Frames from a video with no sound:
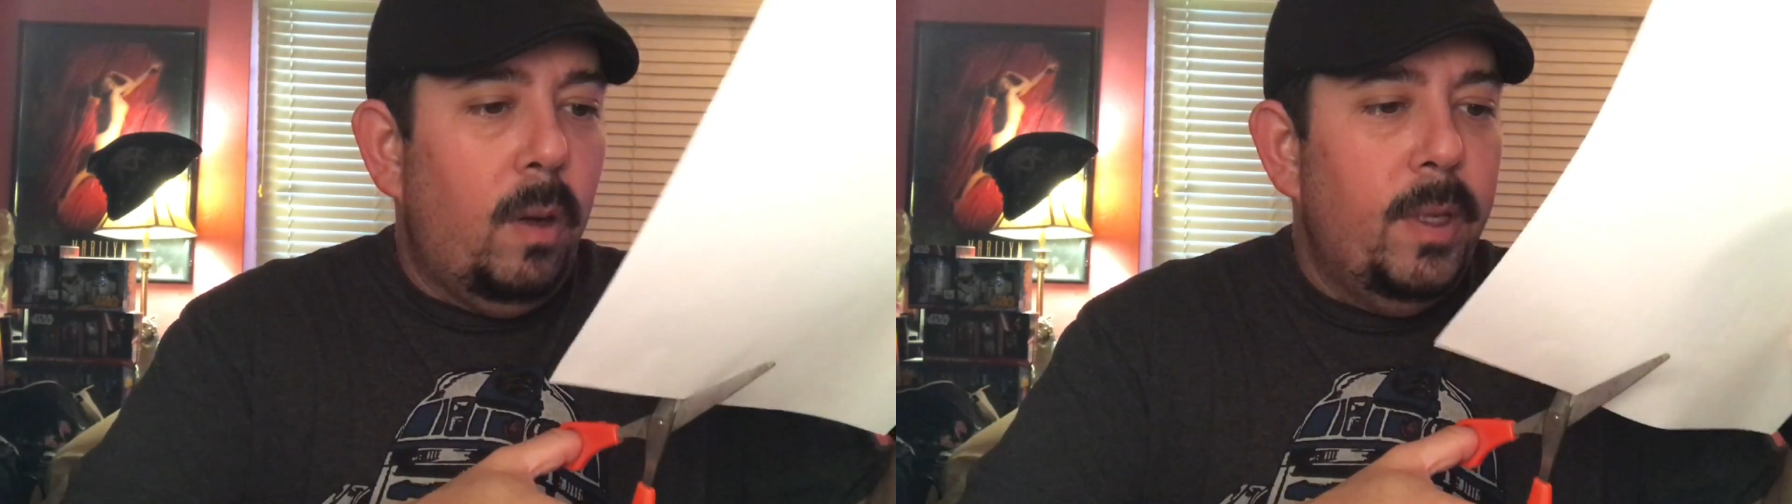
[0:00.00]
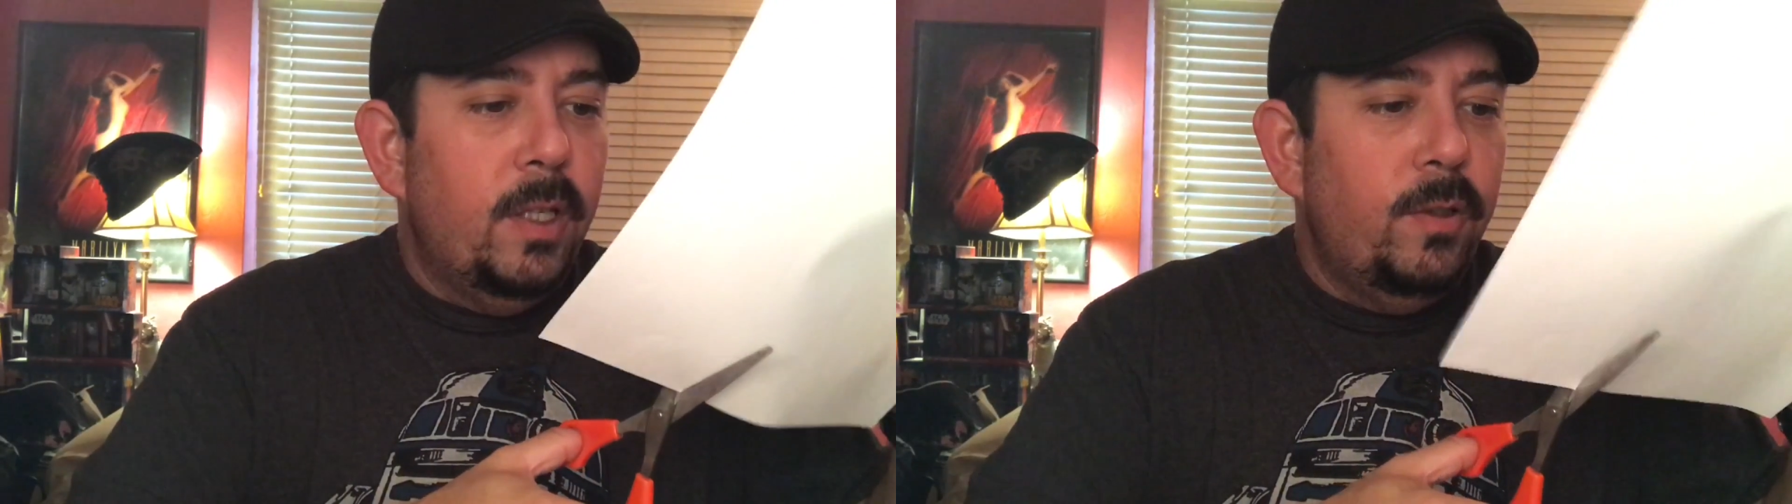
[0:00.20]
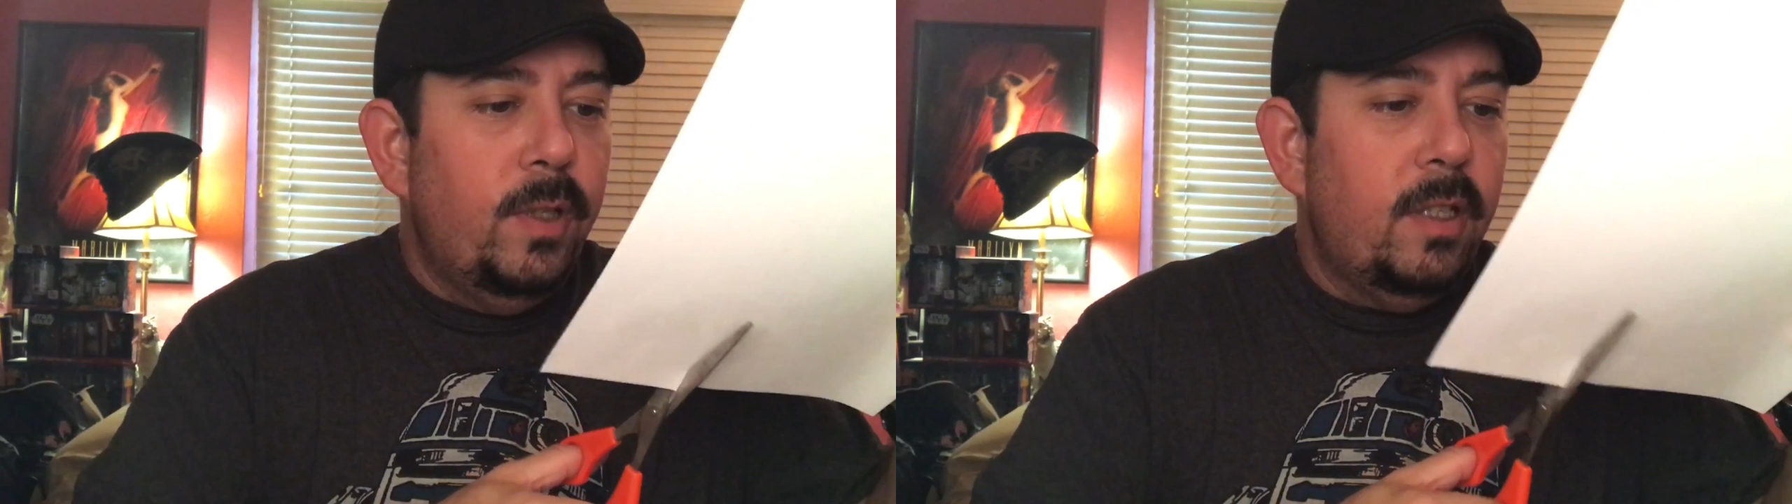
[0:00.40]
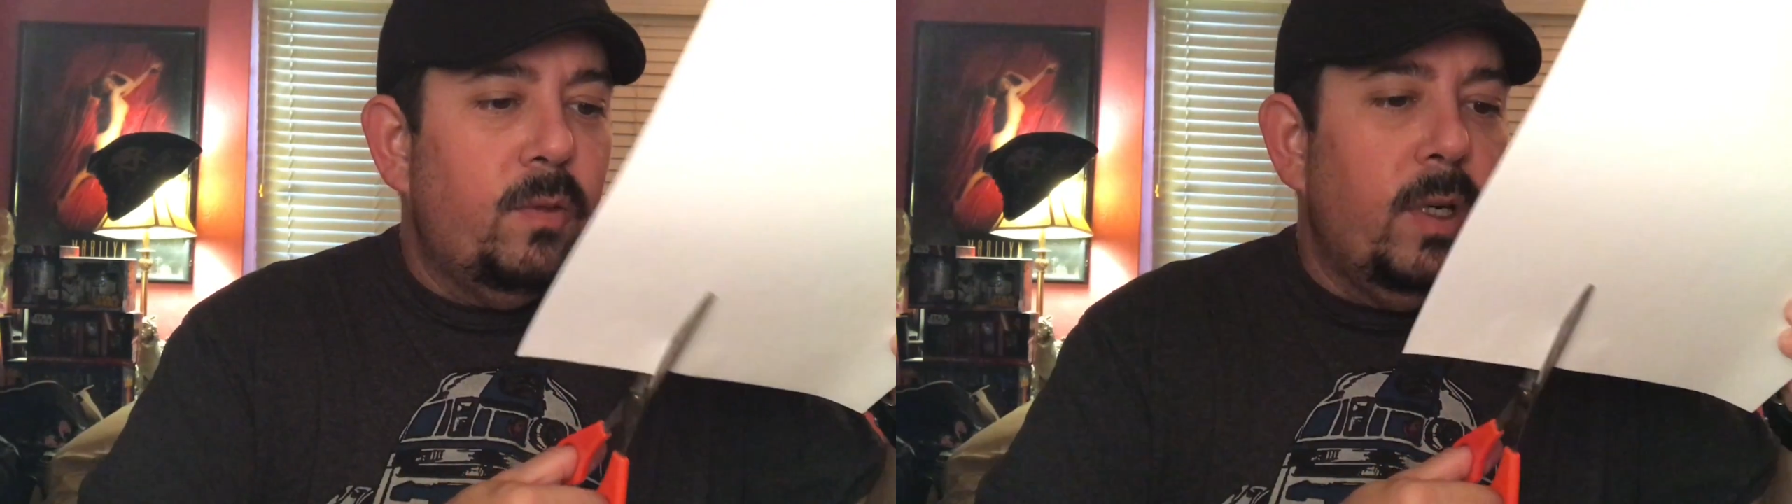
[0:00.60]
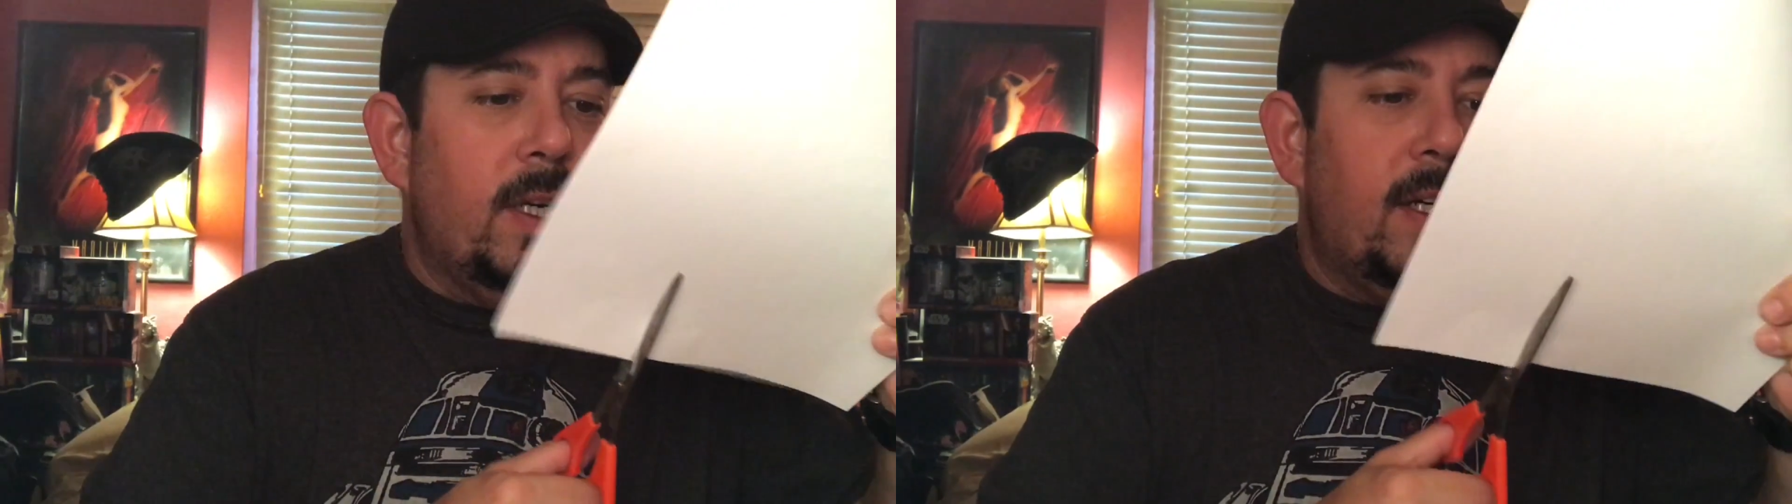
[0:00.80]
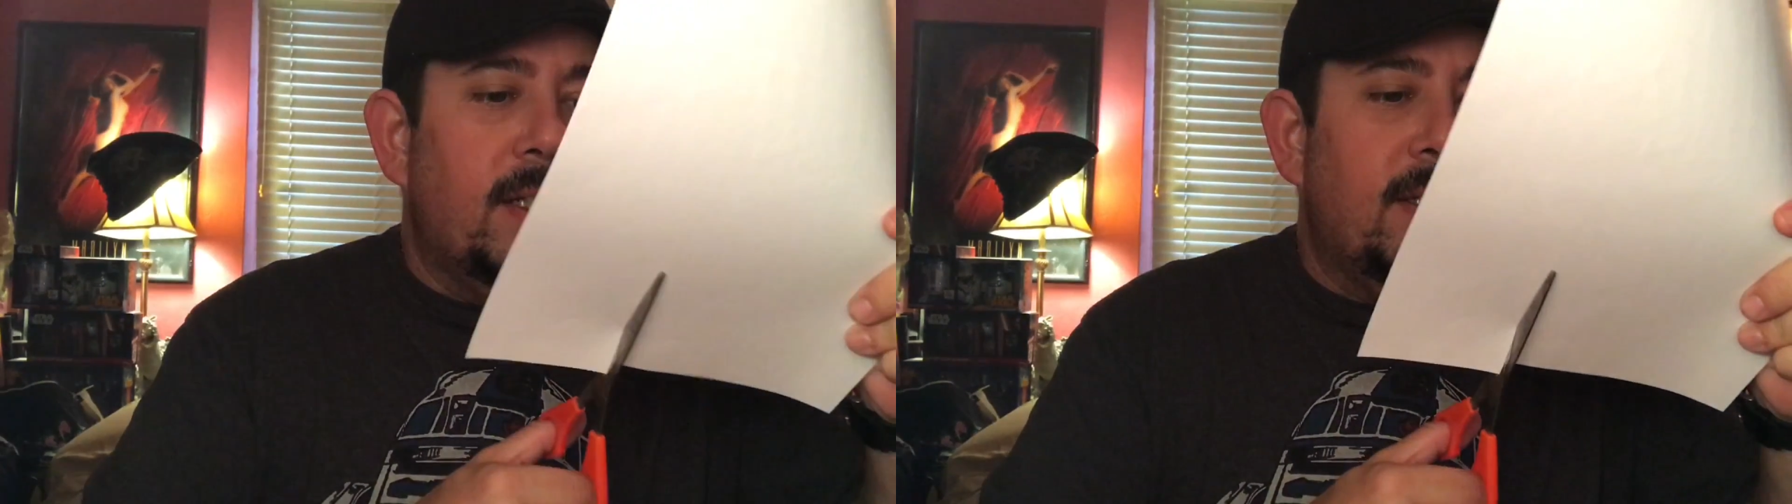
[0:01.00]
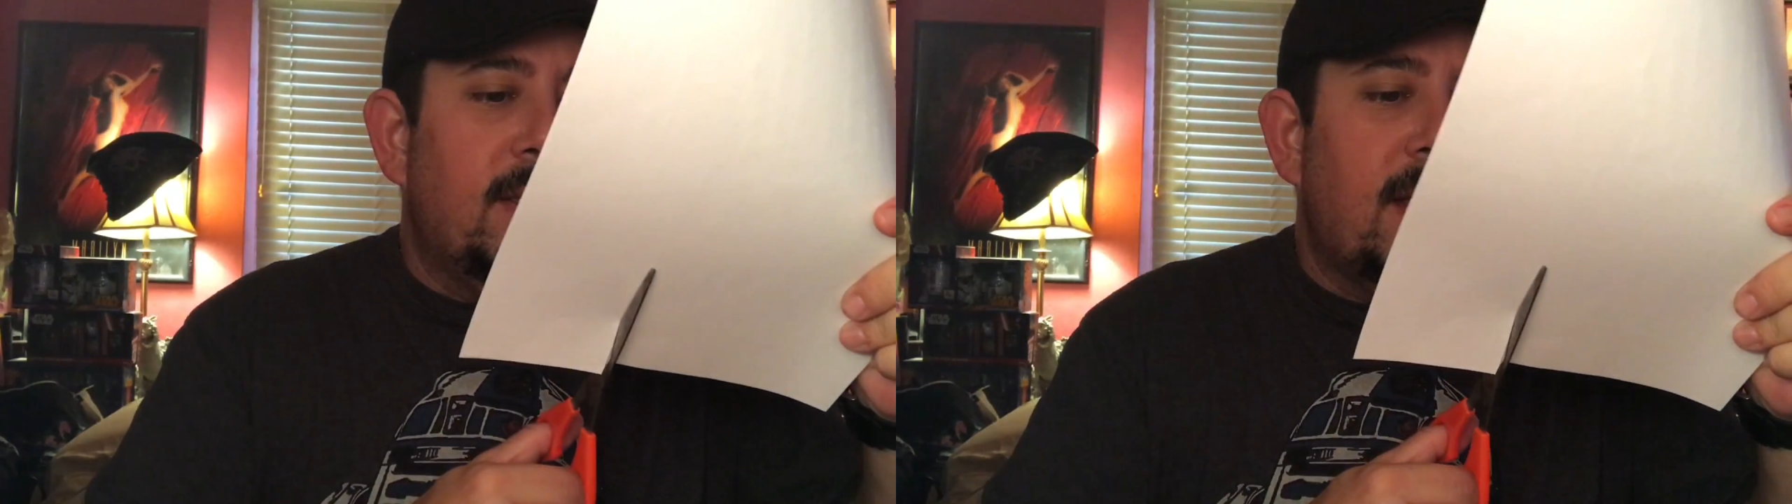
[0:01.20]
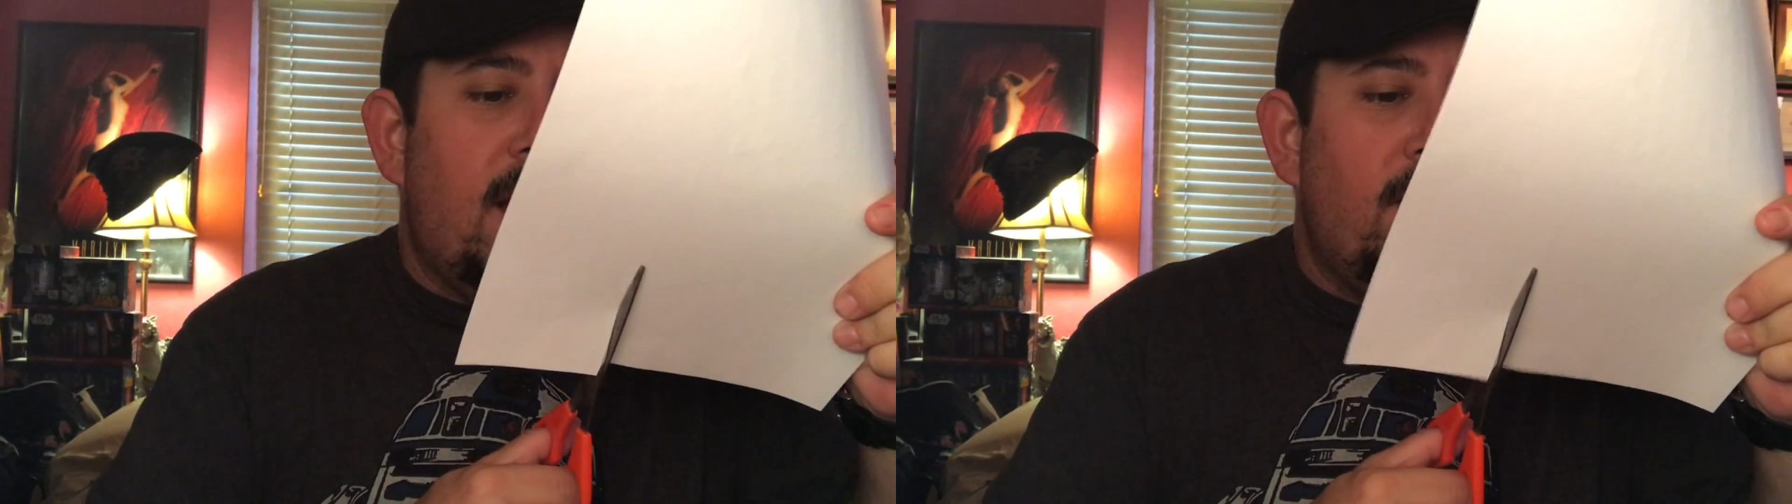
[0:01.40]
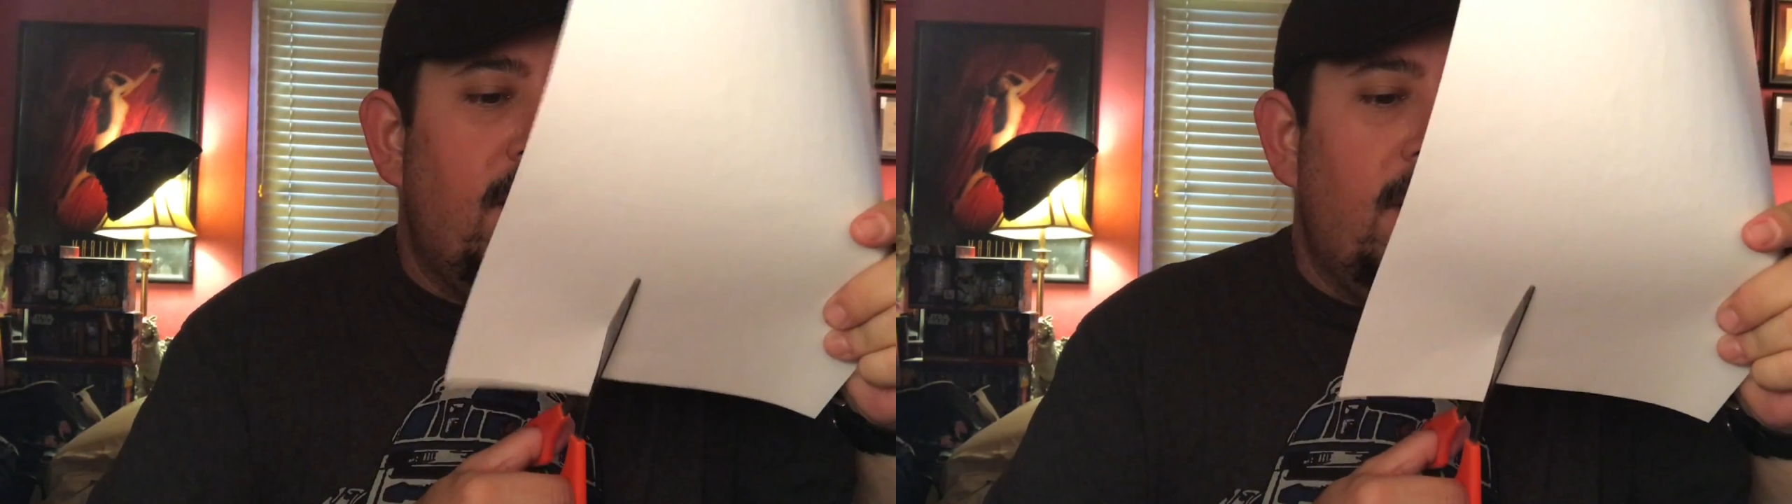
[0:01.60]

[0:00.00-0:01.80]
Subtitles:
I'm going to do this. We're going to cut this out.